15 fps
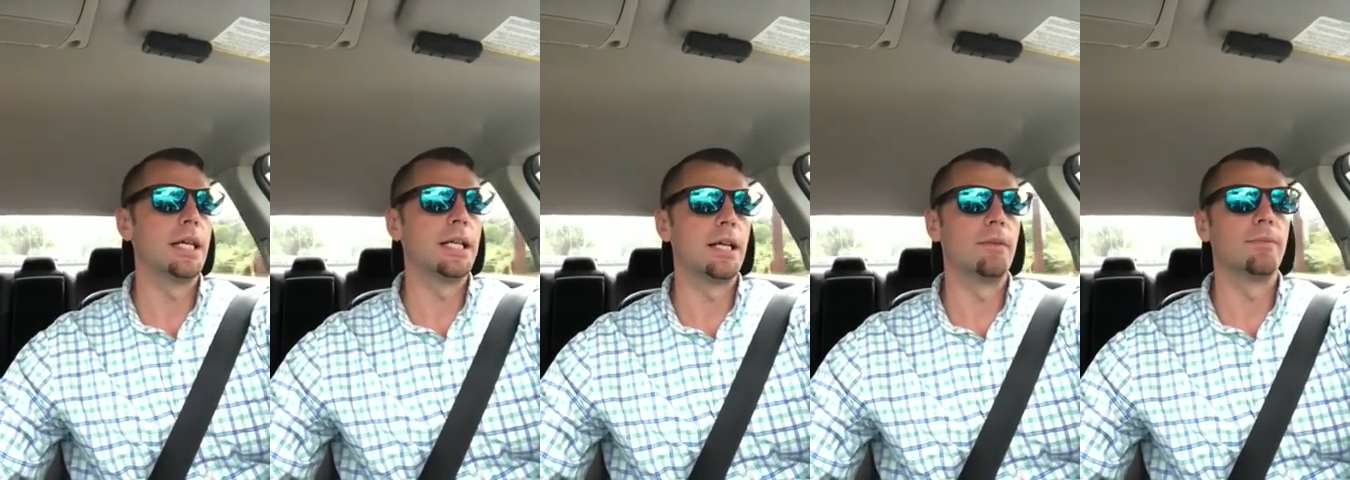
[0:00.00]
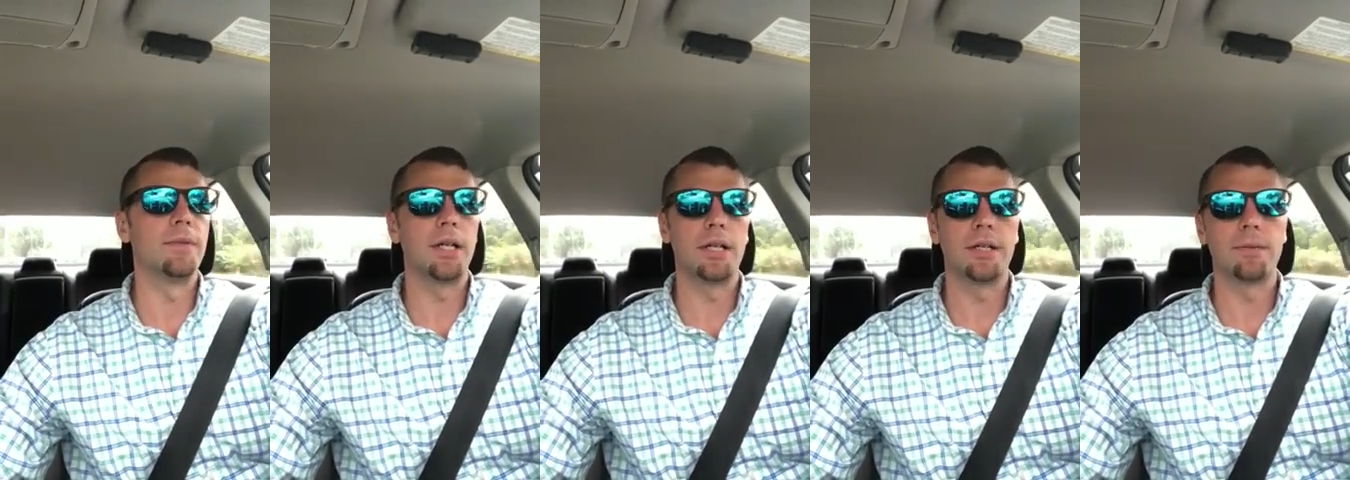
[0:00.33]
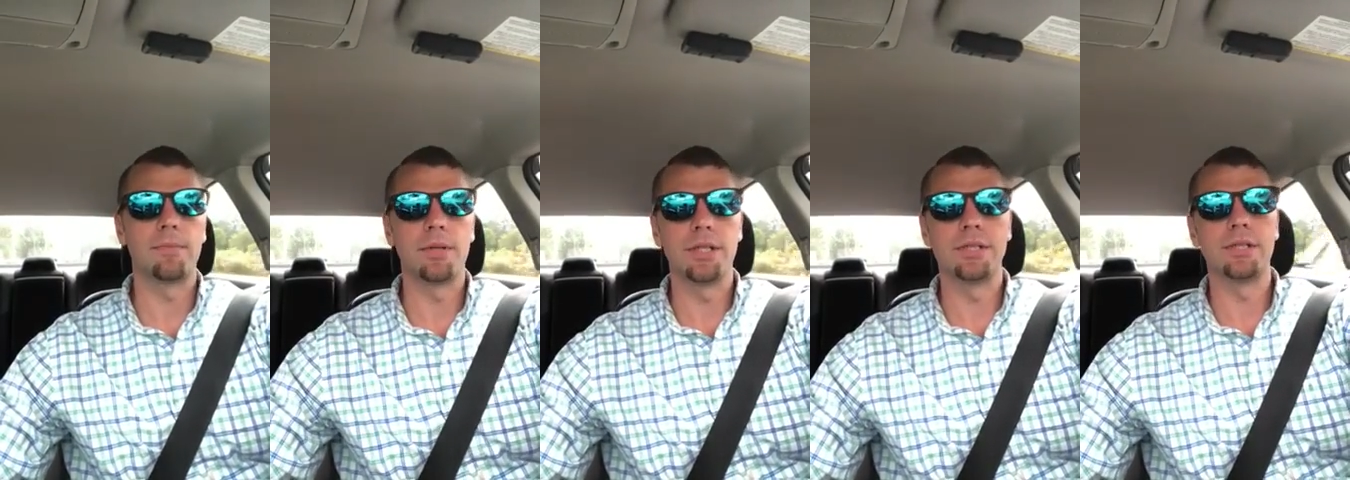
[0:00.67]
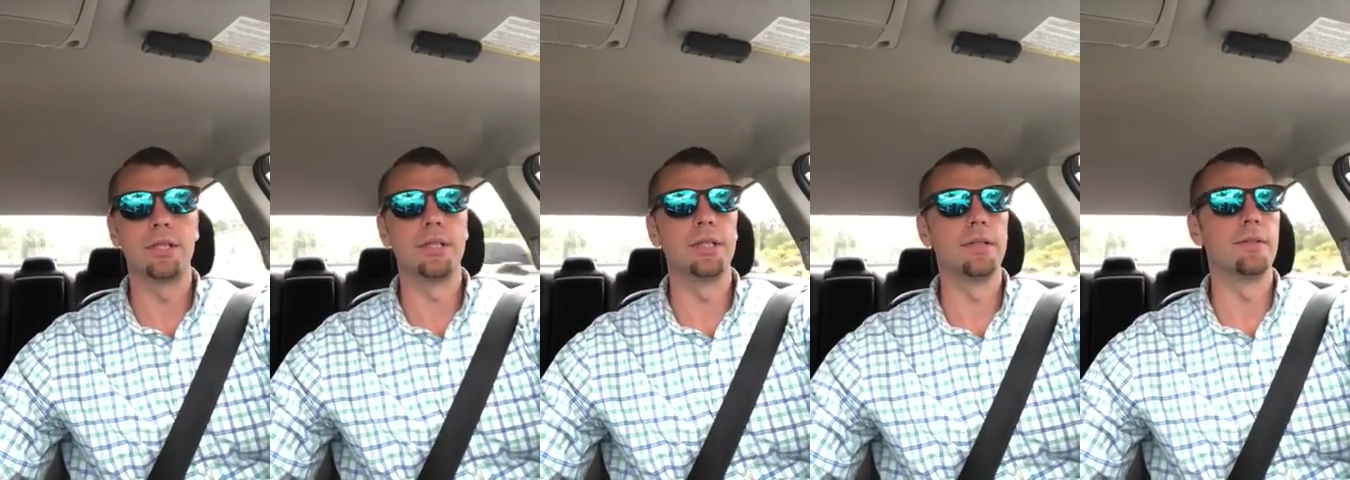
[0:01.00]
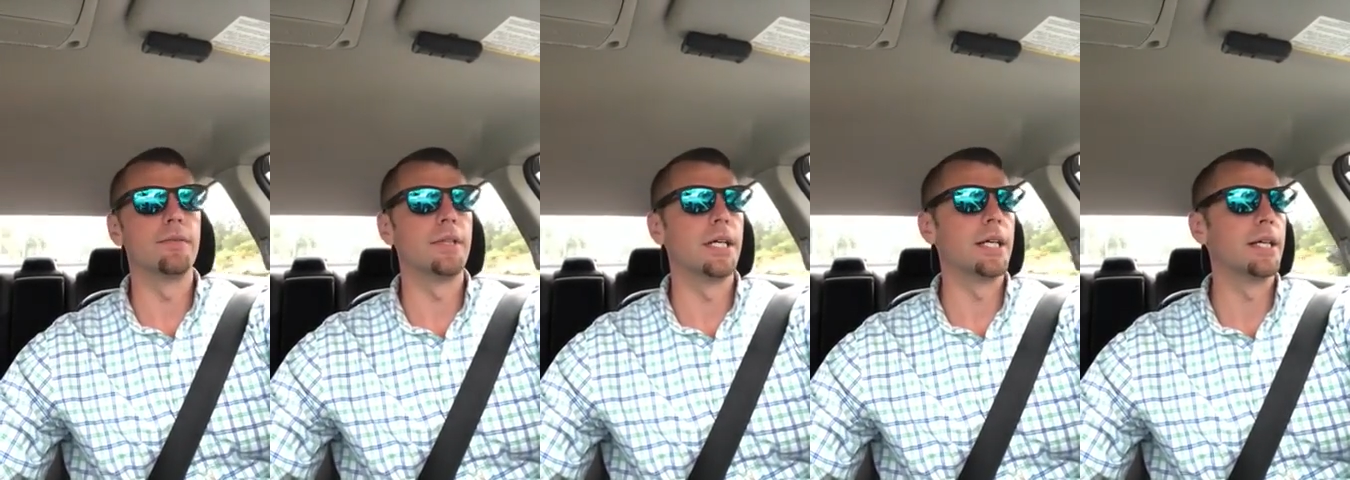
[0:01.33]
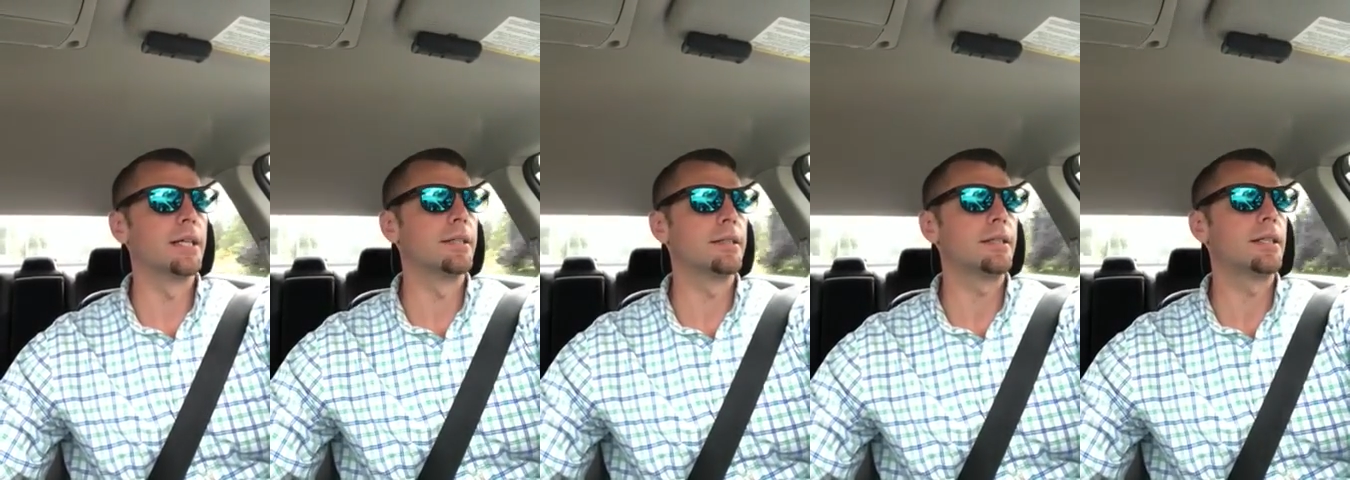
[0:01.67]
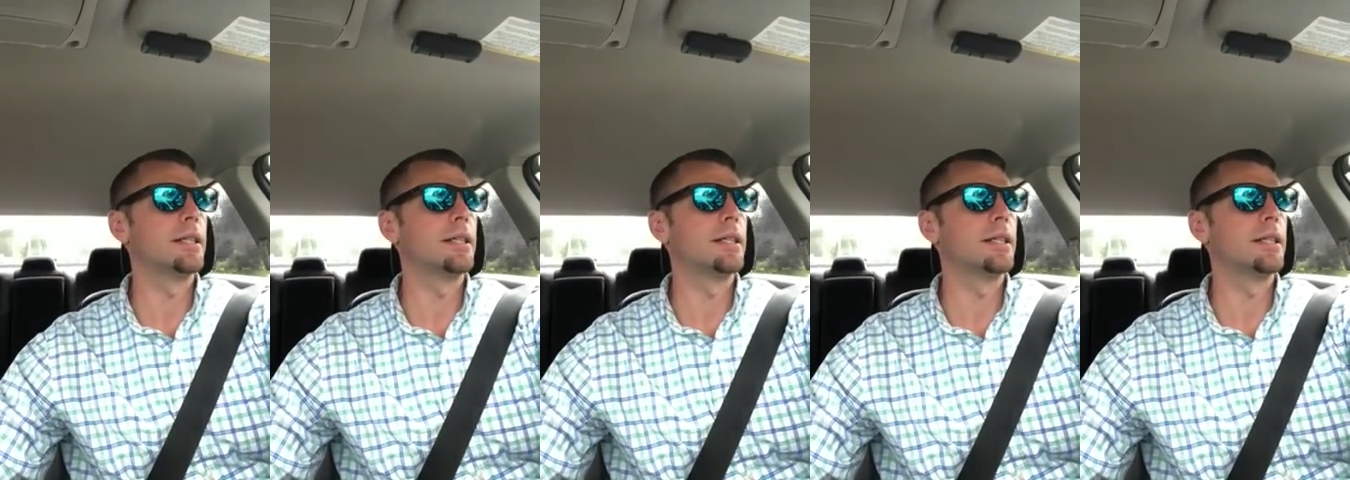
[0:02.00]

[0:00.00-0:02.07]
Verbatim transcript: and I'm very appreciative that